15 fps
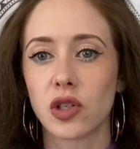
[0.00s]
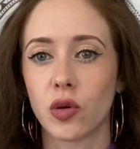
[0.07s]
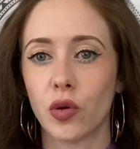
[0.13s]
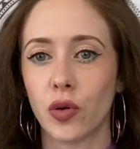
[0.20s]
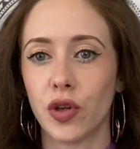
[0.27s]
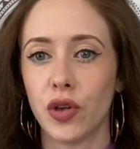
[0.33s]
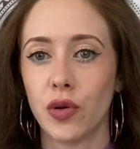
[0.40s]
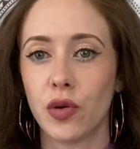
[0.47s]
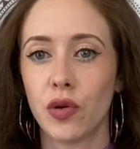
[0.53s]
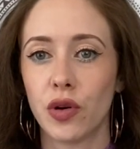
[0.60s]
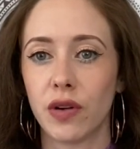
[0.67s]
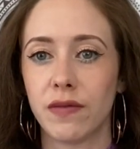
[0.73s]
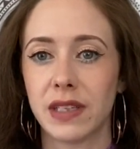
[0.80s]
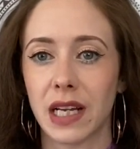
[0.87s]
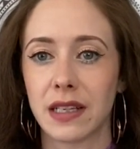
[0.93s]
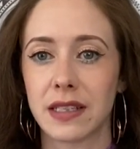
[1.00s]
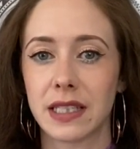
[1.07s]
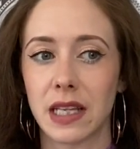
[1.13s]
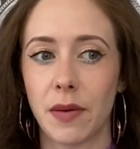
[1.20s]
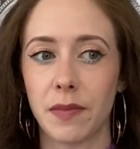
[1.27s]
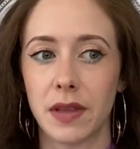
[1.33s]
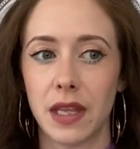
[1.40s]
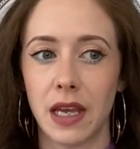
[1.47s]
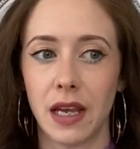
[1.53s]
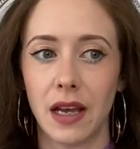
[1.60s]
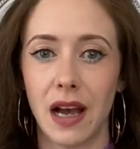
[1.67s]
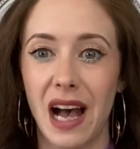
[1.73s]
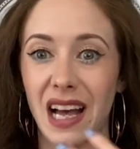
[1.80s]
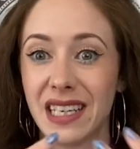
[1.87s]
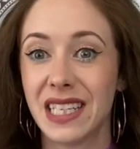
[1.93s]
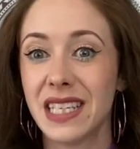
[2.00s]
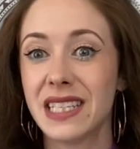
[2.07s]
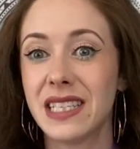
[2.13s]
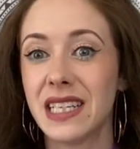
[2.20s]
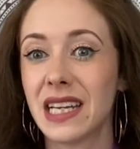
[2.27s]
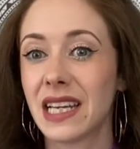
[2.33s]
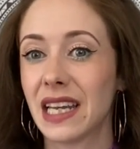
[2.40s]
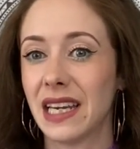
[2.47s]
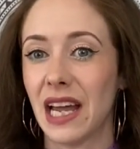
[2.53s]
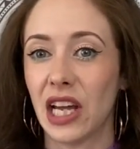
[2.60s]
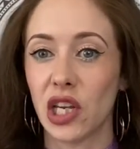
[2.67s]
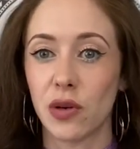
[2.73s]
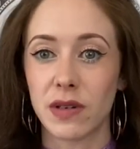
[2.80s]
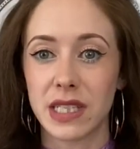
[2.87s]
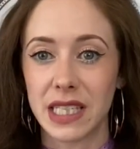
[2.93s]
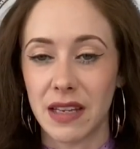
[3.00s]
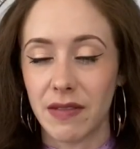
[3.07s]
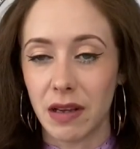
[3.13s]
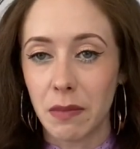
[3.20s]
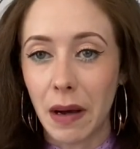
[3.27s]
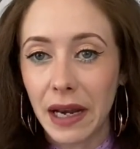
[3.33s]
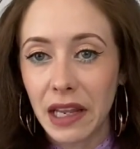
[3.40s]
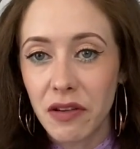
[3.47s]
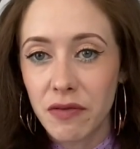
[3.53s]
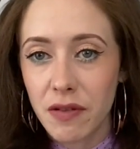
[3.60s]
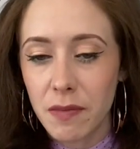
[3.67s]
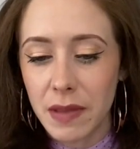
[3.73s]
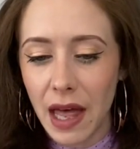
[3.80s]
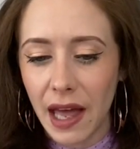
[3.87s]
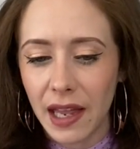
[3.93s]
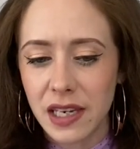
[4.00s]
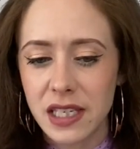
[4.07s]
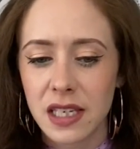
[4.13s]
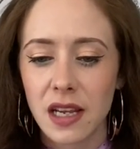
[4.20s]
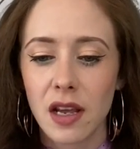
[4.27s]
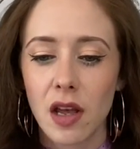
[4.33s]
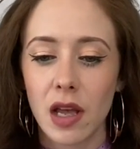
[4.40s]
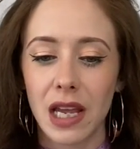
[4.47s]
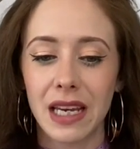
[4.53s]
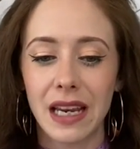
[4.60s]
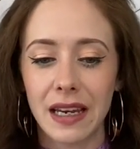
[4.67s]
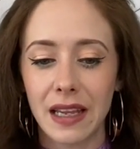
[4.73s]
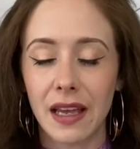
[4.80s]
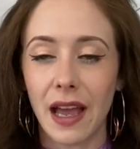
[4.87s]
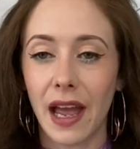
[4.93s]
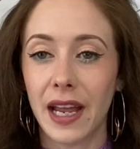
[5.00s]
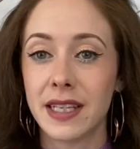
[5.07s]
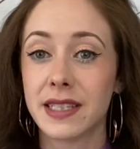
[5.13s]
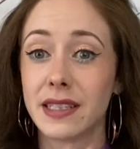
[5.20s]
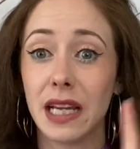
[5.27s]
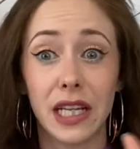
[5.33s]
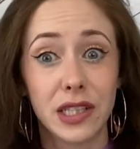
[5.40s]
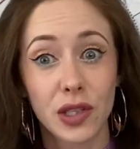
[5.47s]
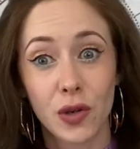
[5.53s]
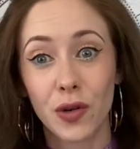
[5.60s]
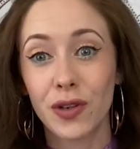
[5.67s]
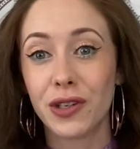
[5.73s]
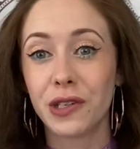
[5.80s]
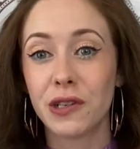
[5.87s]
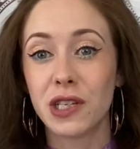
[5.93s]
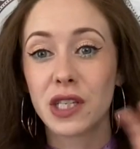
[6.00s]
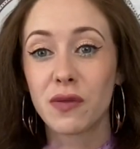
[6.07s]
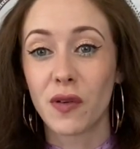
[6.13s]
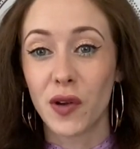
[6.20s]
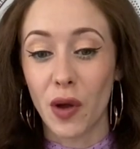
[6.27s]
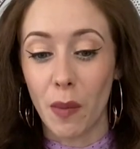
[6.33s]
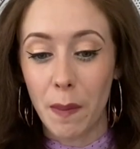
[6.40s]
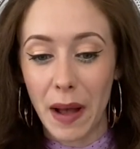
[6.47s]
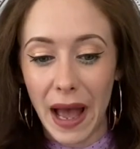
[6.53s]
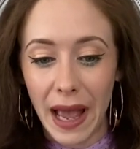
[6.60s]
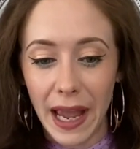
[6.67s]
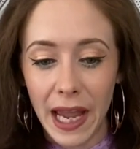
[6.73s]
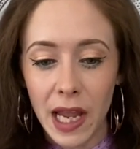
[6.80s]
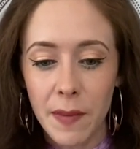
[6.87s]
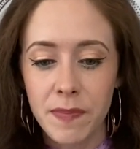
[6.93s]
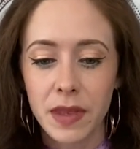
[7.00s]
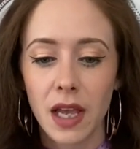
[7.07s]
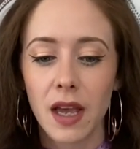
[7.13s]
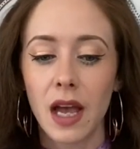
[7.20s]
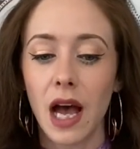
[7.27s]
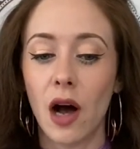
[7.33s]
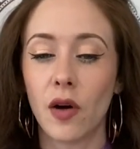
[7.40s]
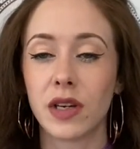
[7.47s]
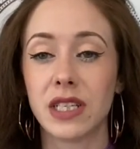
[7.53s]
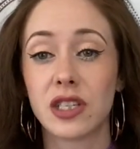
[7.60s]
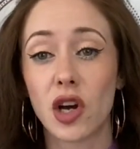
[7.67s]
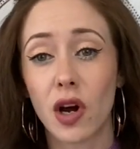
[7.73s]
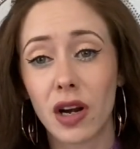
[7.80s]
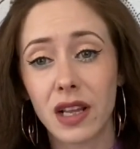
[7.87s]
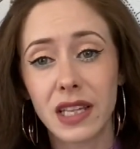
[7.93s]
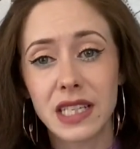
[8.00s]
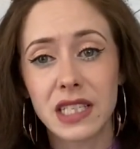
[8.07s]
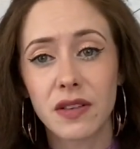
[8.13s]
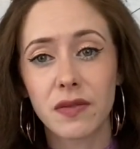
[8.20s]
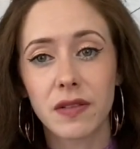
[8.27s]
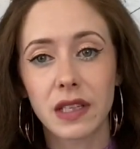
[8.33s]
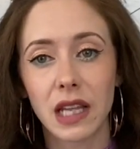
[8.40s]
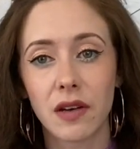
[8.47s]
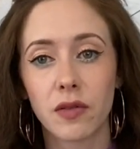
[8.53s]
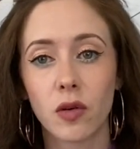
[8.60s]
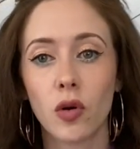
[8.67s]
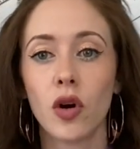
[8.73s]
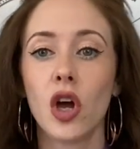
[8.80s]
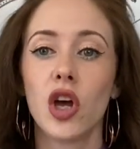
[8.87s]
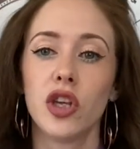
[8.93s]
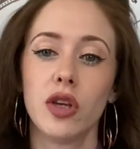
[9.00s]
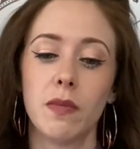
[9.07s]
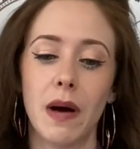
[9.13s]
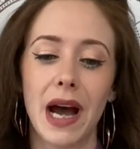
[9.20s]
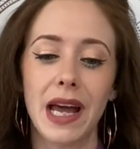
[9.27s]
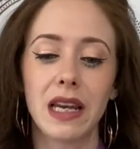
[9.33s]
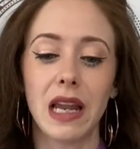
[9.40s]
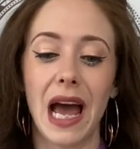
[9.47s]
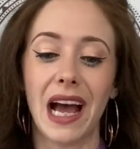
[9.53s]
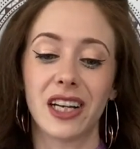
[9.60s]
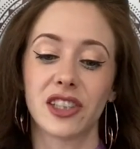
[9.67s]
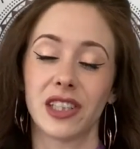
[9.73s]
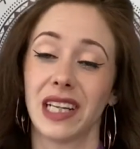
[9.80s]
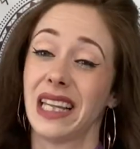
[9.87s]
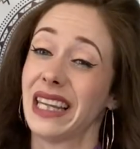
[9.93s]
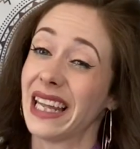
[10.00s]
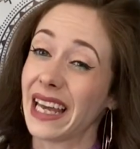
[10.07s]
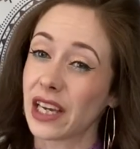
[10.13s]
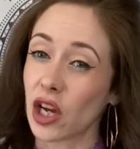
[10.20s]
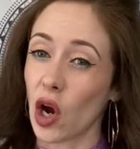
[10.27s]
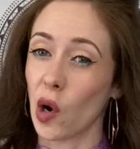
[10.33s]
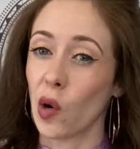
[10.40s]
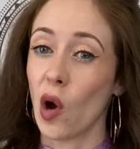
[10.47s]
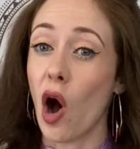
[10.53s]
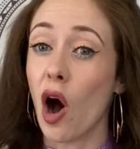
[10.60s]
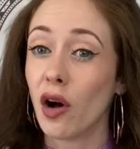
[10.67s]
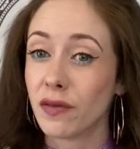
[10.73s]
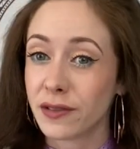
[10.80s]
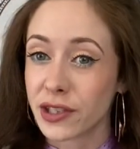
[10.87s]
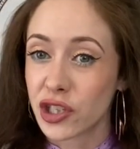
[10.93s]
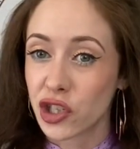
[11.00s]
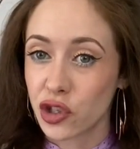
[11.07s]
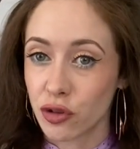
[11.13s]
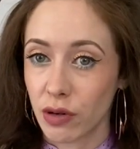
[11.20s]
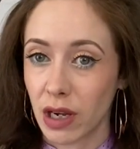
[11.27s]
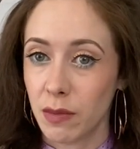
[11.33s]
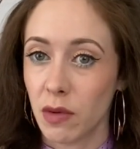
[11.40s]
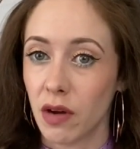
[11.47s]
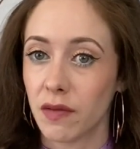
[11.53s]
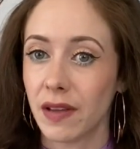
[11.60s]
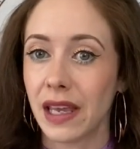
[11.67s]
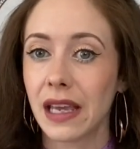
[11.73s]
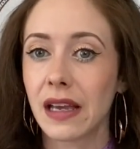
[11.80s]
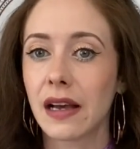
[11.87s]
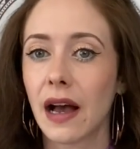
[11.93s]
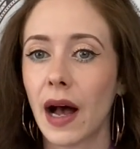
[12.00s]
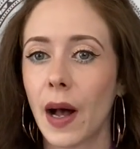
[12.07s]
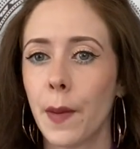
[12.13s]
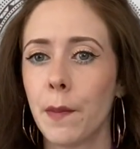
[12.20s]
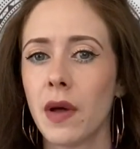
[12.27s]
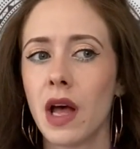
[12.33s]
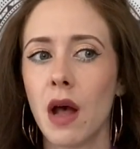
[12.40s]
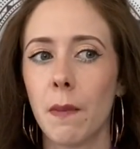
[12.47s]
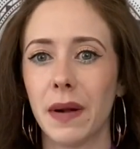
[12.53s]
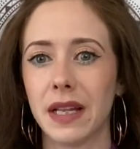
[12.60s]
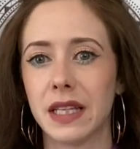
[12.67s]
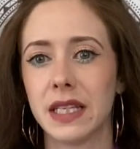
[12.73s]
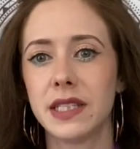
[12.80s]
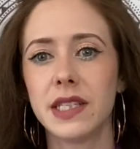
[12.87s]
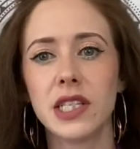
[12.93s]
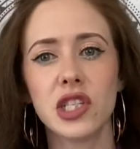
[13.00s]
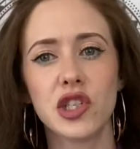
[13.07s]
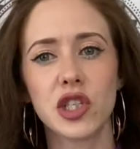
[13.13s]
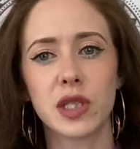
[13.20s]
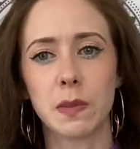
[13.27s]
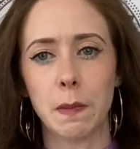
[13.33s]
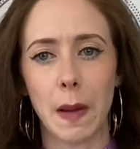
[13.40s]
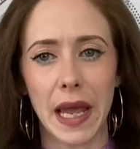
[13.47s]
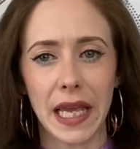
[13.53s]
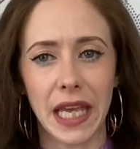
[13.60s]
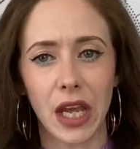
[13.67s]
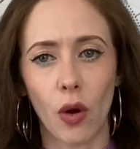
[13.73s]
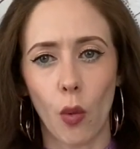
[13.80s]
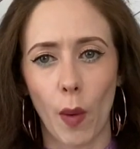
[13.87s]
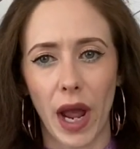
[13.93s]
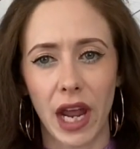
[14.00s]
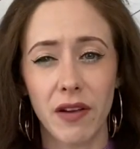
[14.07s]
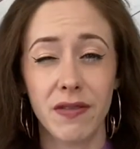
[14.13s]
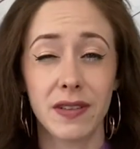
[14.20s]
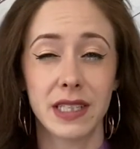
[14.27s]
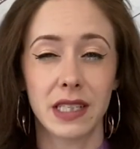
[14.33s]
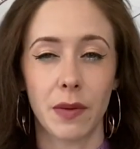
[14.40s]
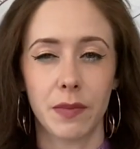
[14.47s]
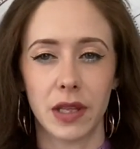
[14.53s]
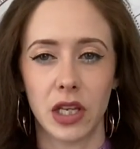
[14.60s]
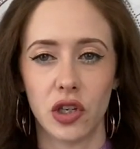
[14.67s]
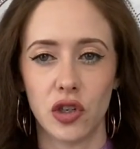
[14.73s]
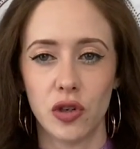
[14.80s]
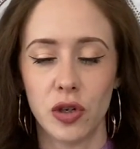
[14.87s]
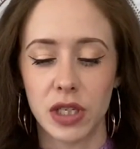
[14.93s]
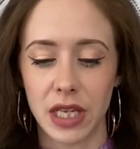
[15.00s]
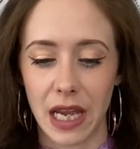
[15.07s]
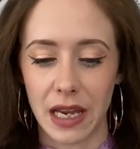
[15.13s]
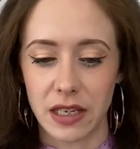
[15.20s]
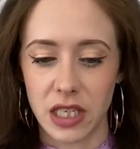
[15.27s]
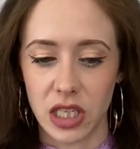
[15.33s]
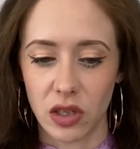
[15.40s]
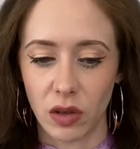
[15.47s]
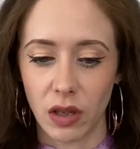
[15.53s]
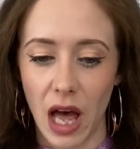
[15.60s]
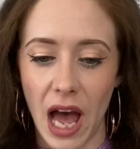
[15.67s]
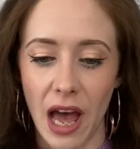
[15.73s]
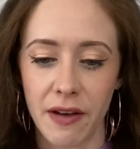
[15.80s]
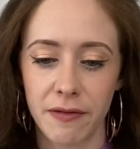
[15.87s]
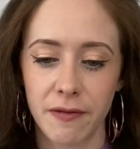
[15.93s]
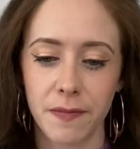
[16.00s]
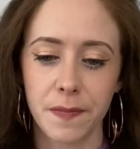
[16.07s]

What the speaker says: or you could have done something artistic and now you're receiving money from that. In any case, it's good news for your pay. On a totally different level, you might actually let go of a stream of income, but this is just making way for something new to enter your life.